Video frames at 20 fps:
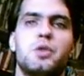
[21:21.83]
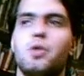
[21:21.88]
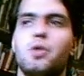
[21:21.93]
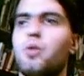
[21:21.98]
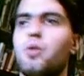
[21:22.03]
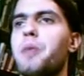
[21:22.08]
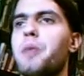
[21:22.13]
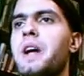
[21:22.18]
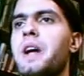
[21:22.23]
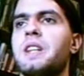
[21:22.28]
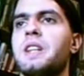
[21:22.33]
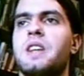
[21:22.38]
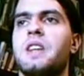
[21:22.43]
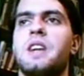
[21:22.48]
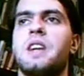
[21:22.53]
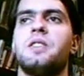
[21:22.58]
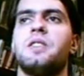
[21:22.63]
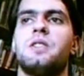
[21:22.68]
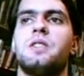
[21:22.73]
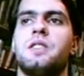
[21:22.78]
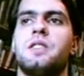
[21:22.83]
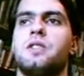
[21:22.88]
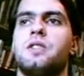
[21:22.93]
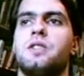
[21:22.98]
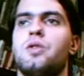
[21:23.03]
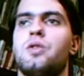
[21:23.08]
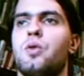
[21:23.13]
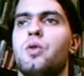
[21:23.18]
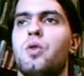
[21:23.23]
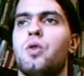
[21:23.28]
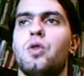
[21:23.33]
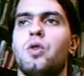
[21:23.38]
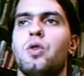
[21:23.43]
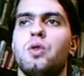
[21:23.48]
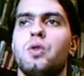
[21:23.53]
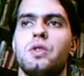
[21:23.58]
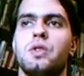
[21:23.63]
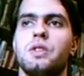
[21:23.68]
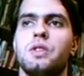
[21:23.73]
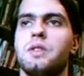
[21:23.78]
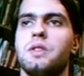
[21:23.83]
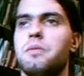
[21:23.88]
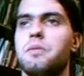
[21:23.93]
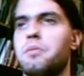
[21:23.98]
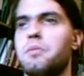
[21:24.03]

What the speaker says: two main candidates, so-called